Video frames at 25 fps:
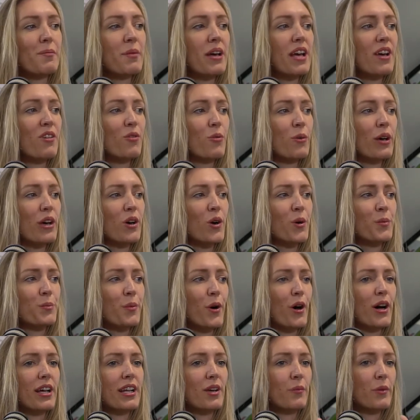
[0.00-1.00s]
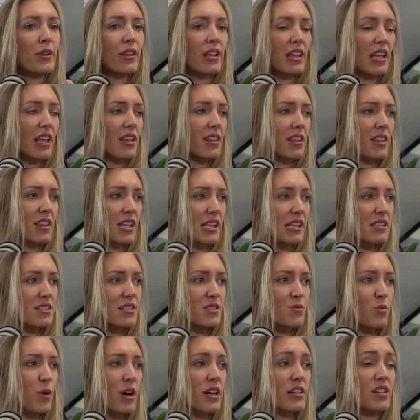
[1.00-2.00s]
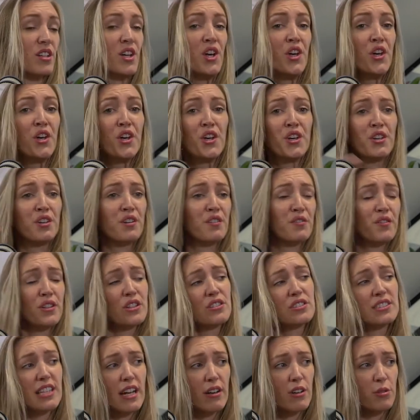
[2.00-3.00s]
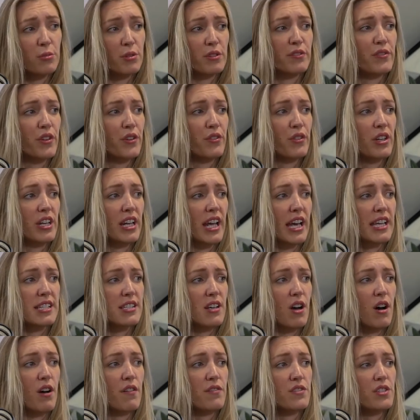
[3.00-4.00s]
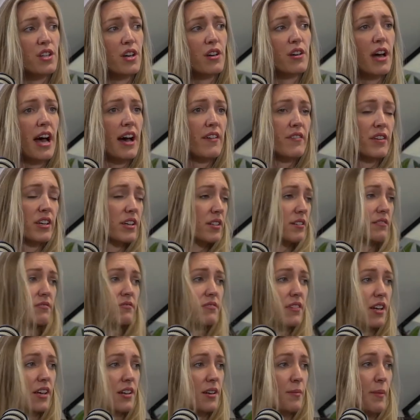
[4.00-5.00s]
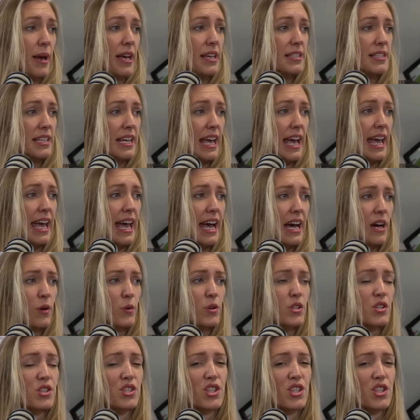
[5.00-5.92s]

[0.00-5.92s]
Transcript: But if we combine it with the other things as well, you feel terrible for three days after having an amazing eight hours.